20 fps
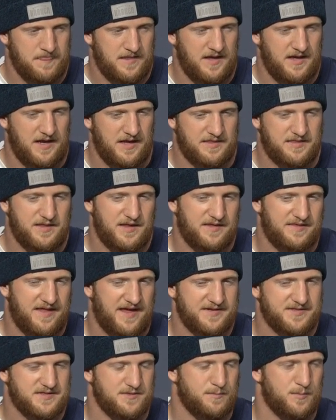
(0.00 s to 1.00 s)
And I think
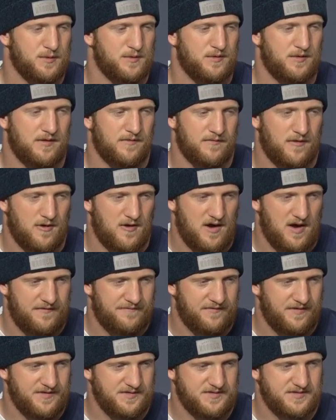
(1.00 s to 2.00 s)
that's the beauty of our
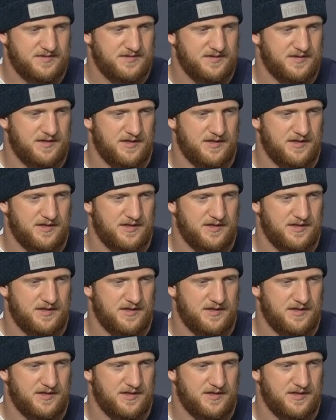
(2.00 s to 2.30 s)
offense